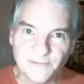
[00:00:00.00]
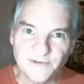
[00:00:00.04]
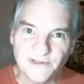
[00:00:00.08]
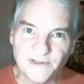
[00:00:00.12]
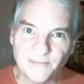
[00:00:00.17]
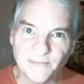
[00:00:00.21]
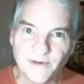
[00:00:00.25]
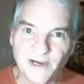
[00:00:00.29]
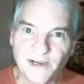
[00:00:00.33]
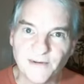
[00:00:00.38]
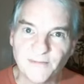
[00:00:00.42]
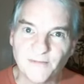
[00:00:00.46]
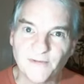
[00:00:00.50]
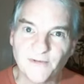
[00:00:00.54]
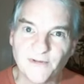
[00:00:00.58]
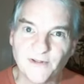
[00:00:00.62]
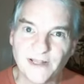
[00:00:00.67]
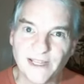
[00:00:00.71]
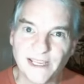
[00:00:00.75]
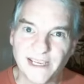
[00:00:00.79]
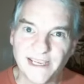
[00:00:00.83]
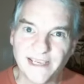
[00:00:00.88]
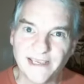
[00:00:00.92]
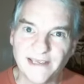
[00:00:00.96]
read the
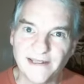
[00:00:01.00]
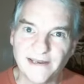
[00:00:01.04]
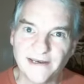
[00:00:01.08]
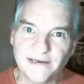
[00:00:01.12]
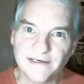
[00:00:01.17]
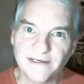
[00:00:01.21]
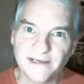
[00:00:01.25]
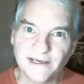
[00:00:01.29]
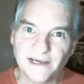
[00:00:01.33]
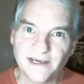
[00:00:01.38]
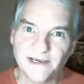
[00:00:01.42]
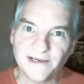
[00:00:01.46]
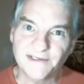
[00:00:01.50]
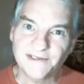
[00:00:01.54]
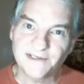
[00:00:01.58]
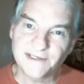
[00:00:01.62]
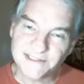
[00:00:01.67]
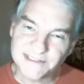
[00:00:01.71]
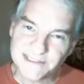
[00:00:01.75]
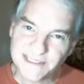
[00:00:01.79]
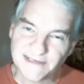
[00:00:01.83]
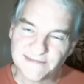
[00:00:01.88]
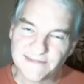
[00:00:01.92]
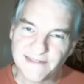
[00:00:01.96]
Bible, and uh, you
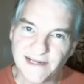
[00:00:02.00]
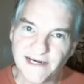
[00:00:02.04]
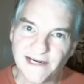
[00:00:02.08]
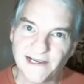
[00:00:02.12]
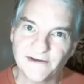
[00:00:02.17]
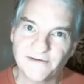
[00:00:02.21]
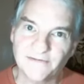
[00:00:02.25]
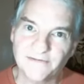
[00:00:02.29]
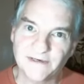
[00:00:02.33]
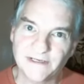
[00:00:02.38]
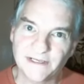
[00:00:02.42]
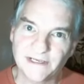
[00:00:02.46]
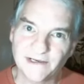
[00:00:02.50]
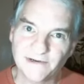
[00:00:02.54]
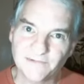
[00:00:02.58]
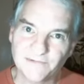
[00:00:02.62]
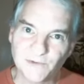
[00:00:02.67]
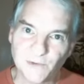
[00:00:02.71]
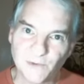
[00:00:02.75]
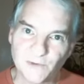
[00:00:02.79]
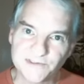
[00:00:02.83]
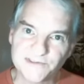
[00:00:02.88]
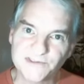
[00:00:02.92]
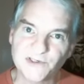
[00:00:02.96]
can check that out.
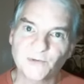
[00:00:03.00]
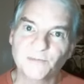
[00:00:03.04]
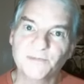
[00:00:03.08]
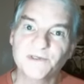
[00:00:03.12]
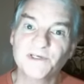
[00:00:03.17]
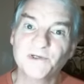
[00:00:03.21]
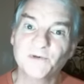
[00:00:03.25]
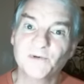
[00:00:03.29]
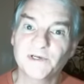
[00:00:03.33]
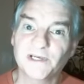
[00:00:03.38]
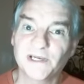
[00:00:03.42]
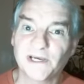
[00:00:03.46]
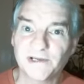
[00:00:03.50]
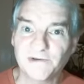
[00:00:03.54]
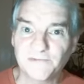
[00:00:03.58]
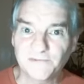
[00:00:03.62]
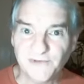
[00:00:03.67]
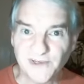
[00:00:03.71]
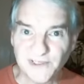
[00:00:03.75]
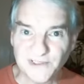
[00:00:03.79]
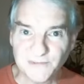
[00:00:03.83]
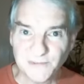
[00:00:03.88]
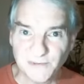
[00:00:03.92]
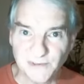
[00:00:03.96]
Of course, it'll be doing on
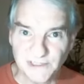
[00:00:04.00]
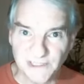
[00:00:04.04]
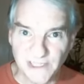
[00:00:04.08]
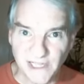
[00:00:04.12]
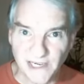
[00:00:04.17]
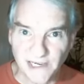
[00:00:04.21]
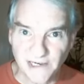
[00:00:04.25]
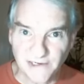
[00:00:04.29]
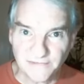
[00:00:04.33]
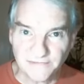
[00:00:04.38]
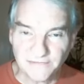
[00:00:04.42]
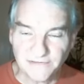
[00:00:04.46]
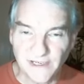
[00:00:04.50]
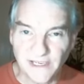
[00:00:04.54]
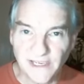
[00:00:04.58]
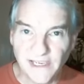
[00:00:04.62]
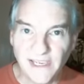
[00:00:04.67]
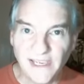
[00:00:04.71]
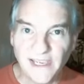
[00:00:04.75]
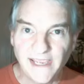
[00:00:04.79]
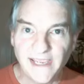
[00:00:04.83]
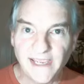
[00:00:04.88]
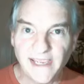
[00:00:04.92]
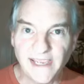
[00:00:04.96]
Facebook Live,
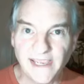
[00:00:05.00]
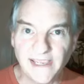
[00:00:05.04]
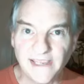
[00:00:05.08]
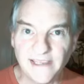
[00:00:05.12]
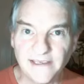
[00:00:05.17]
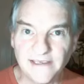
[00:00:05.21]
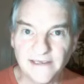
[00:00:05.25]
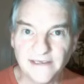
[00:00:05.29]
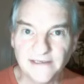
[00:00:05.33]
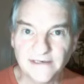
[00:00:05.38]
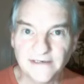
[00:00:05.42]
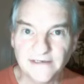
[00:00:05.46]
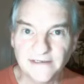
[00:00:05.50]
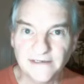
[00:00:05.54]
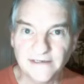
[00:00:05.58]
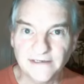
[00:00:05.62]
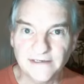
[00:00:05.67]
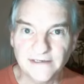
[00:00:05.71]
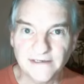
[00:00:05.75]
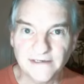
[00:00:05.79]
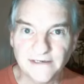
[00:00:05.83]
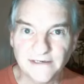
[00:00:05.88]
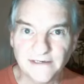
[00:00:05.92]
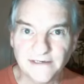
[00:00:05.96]
and
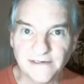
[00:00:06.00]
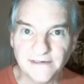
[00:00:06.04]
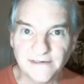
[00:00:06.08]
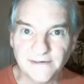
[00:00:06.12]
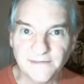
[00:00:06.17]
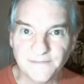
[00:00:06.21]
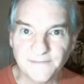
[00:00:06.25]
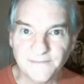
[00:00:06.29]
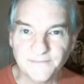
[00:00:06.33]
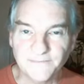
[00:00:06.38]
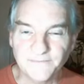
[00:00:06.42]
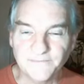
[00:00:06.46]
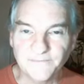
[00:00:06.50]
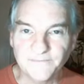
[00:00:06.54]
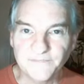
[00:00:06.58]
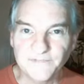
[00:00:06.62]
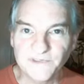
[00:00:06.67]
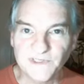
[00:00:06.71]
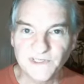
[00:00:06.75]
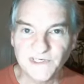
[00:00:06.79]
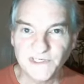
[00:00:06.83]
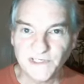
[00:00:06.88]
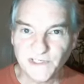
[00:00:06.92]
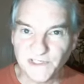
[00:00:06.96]
uh,
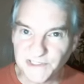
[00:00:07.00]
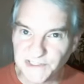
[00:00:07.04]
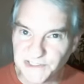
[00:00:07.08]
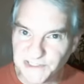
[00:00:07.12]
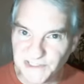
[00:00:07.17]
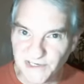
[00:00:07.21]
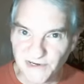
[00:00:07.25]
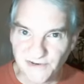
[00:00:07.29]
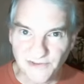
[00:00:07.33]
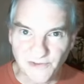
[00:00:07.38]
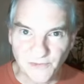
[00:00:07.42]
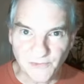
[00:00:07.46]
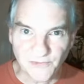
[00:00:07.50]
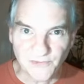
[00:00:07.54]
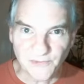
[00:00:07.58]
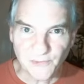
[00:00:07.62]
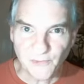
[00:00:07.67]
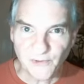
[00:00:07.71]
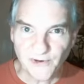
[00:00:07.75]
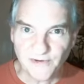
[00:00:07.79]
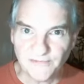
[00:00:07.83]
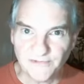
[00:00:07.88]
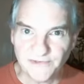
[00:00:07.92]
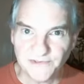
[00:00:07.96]
then you can share that with
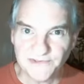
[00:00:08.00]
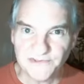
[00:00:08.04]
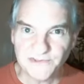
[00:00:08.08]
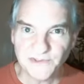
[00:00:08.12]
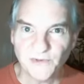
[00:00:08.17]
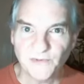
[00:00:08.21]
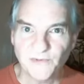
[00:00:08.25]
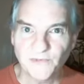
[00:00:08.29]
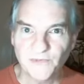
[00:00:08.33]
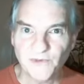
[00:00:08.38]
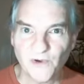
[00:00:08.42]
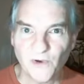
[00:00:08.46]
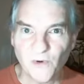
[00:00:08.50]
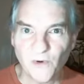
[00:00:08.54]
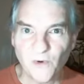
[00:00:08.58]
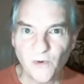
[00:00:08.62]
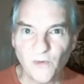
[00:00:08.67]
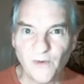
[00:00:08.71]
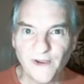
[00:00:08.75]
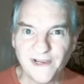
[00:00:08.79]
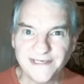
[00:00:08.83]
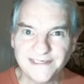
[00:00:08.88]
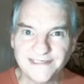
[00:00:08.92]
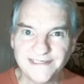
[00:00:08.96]
whoever. So the
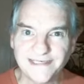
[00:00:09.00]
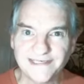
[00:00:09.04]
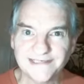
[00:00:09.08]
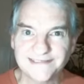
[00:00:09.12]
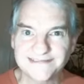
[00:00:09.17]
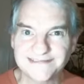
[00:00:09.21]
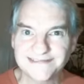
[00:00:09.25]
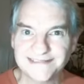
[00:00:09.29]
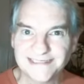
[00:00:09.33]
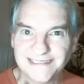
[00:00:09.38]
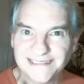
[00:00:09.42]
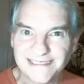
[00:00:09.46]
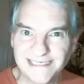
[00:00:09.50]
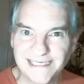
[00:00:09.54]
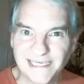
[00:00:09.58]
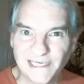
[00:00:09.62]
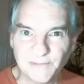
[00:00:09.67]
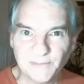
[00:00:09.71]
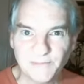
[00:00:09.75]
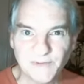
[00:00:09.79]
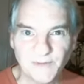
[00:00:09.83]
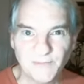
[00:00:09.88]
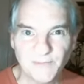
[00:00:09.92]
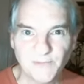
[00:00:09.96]
whole idea is to
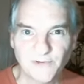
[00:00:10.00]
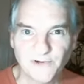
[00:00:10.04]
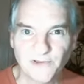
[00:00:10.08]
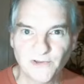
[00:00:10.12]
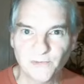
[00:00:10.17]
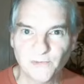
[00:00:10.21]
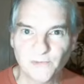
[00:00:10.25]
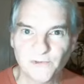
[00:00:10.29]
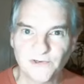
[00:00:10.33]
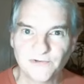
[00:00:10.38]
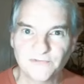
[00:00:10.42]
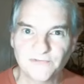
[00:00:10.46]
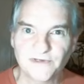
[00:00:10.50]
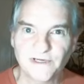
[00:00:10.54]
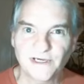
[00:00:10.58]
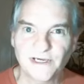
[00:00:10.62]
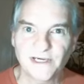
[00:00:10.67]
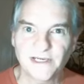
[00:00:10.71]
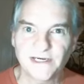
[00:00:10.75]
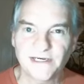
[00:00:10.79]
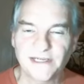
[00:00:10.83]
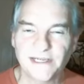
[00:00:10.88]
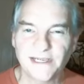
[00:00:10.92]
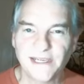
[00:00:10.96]
get people into the Word of
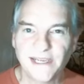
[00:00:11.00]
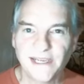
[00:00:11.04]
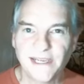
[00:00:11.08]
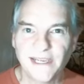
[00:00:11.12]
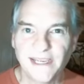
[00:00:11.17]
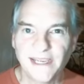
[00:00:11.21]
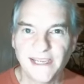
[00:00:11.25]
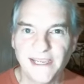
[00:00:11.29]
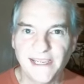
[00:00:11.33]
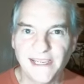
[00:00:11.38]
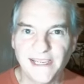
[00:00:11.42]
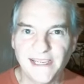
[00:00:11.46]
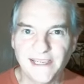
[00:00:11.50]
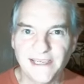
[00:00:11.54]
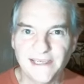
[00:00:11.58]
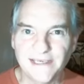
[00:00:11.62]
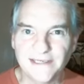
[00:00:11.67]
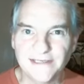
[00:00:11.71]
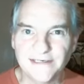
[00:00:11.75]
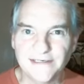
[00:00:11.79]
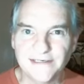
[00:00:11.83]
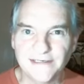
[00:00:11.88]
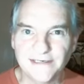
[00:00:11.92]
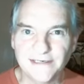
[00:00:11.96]
God,
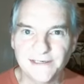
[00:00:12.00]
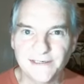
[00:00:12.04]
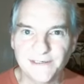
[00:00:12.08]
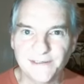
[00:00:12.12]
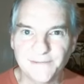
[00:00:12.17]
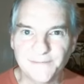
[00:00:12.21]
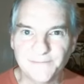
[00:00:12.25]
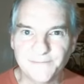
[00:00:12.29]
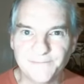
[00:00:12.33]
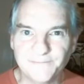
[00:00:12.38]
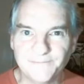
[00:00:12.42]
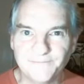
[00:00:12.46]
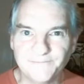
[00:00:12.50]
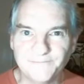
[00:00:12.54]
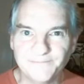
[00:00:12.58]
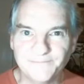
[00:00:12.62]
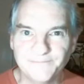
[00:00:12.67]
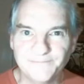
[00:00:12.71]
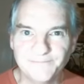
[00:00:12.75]
and um,